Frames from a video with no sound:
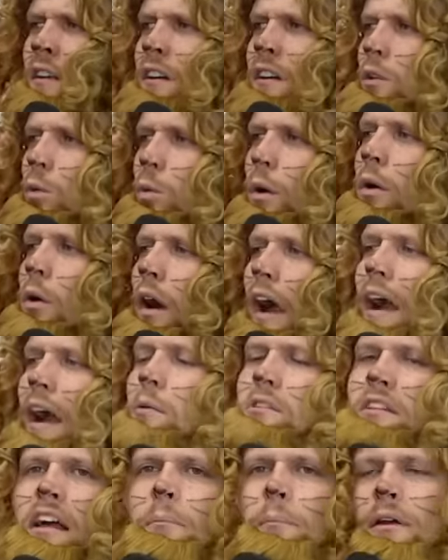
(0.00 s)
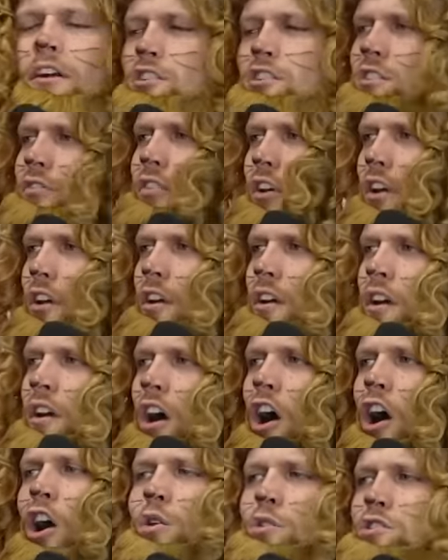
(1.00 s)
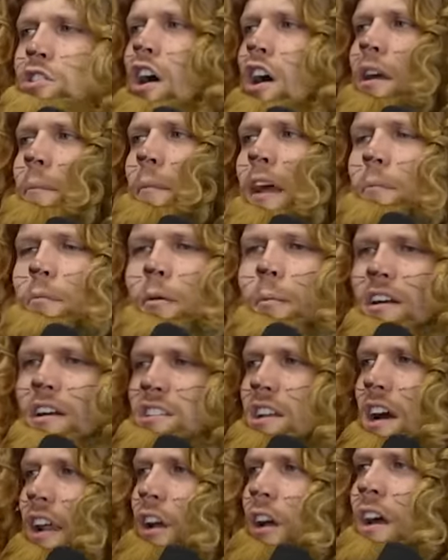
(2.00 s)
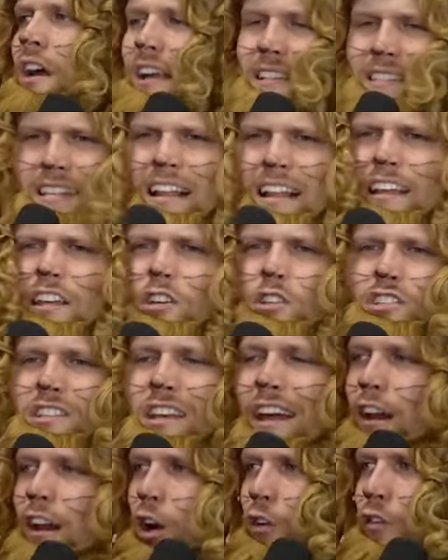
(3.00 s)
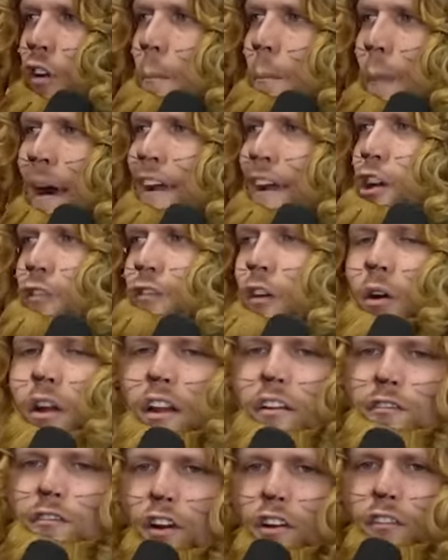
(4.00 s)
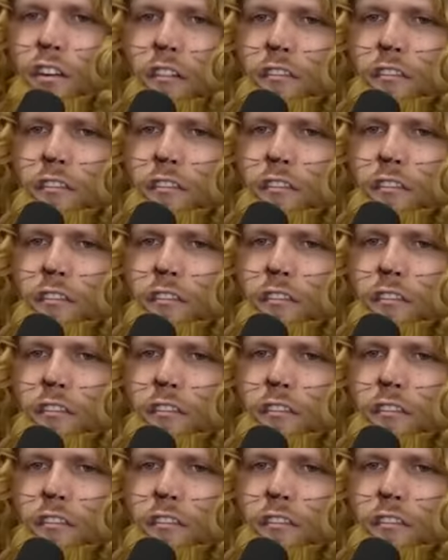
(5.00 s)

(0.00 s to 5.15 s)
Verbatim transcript: What? How is that embarrassing for her? Oh, sorry, ma'am. You must not. It's not like you said it over a microphone in front of a